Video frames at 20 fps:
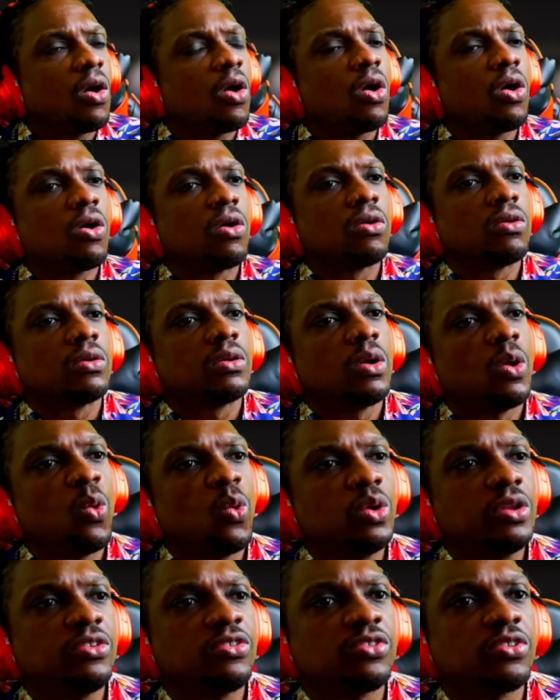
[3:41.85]
Oh,
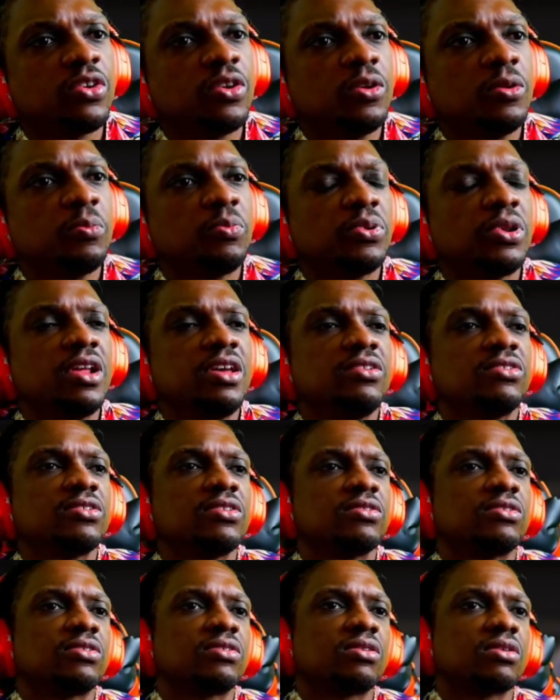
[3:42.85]
only certain
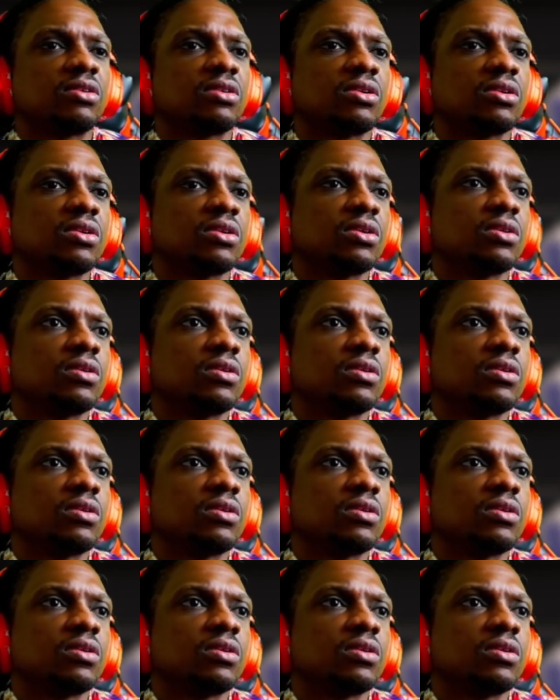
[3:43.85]
places.